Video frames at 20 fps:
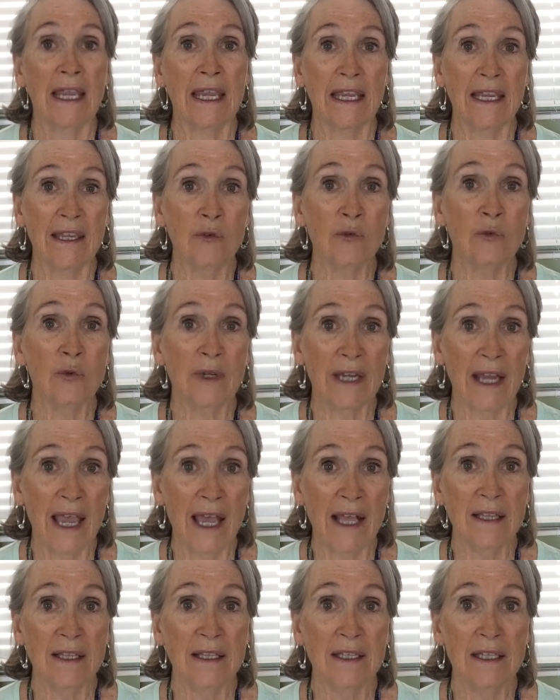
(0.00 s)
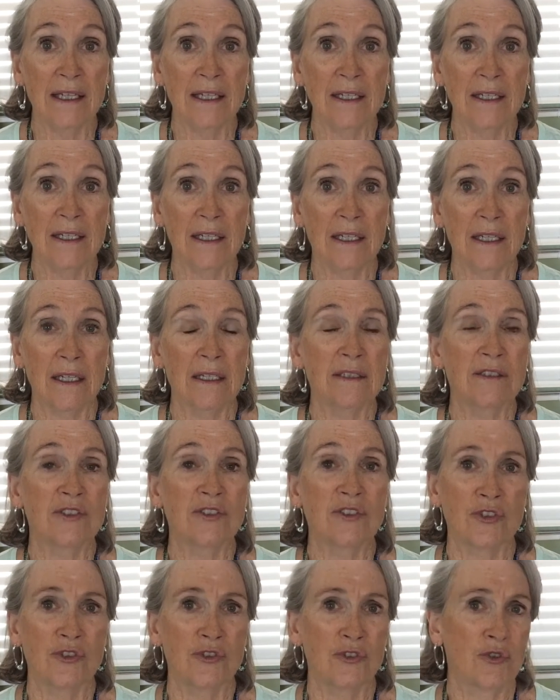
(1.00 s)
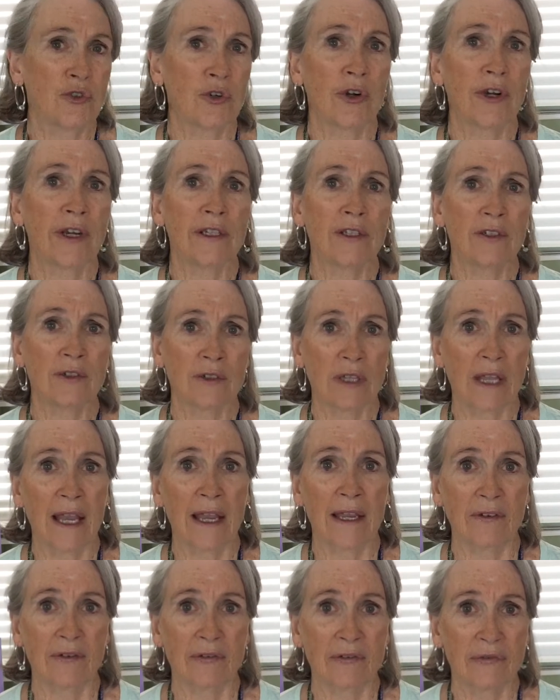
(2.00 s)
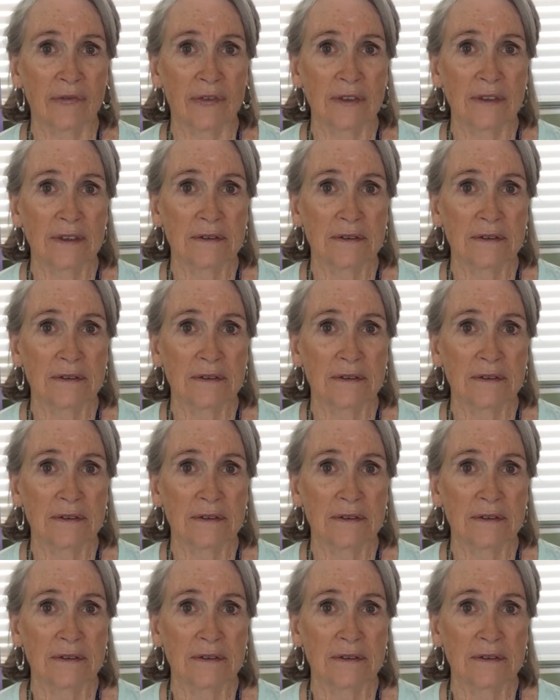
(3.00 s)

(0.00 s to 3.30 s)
in reality, it's destroying your life.